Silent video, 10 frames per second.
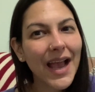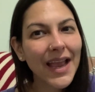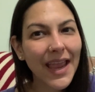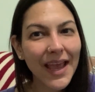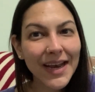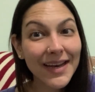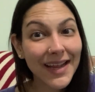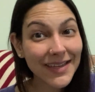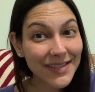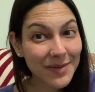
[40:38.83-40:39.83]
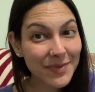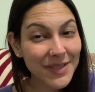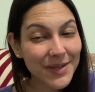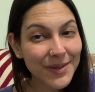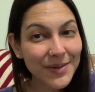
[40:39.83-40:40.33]
again next
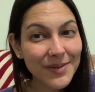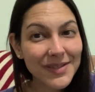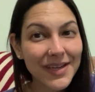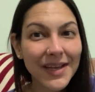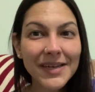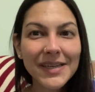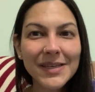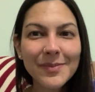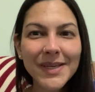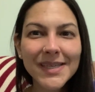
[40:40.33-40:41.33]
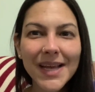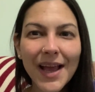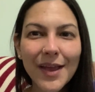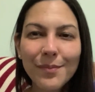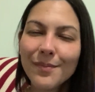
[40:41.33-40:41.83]
episode, and in the
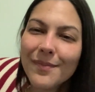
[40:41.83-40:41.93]
meantime,